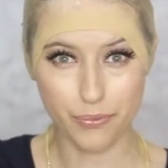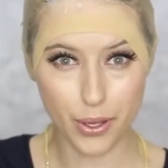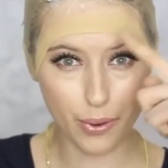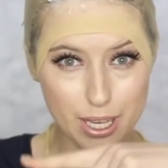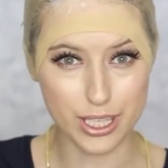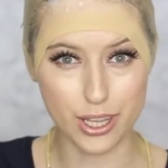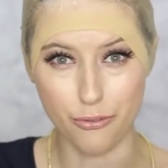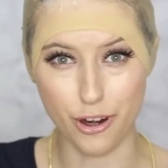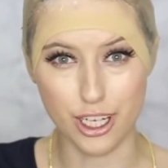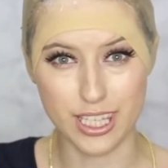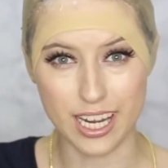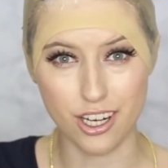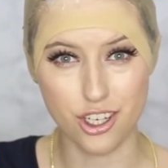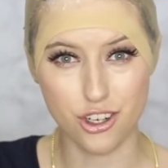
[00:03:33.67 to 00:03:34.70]
Okay, so the first
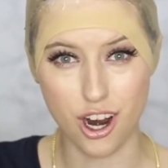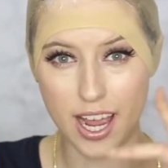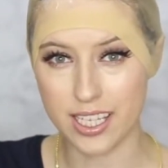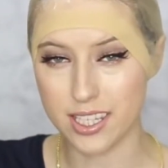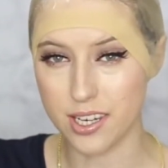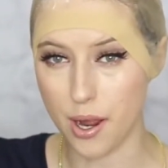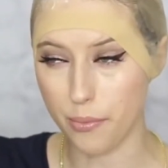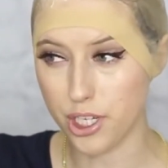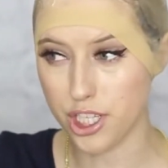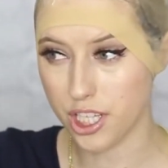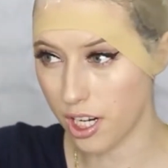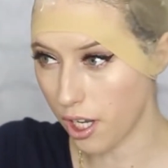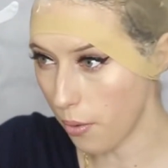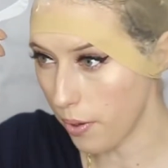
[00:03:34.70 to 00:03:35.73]
layer is dry, so now we're just
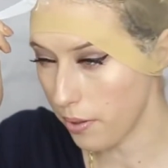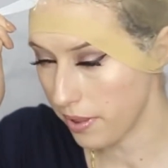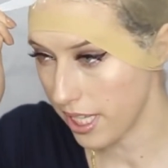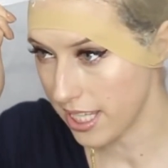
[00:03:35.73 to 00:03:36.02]
going to go in with